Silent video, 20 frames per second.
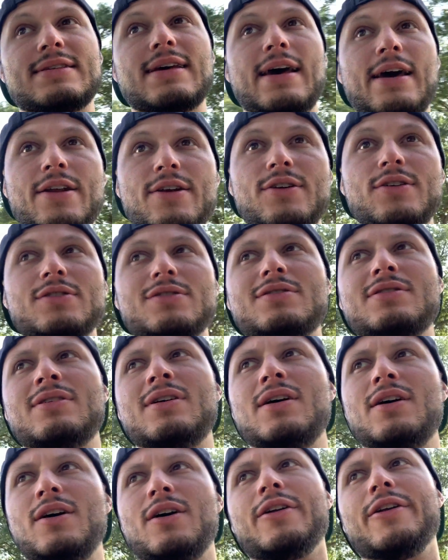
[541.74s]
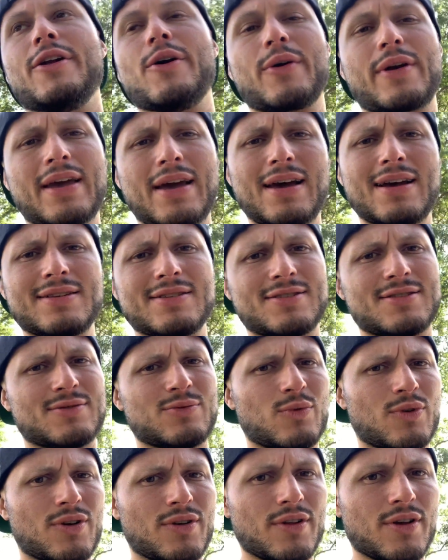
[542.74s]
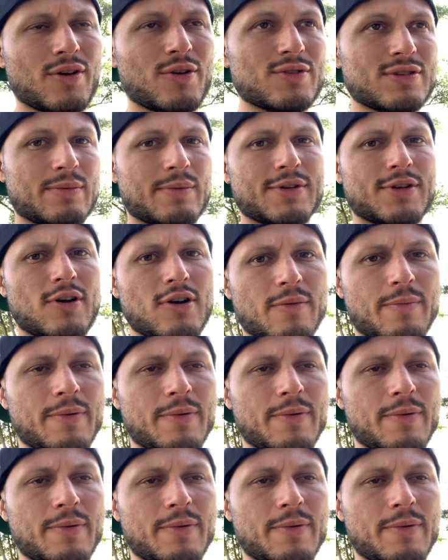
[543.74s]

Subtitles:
headers, no cats, what are those? I'm a dog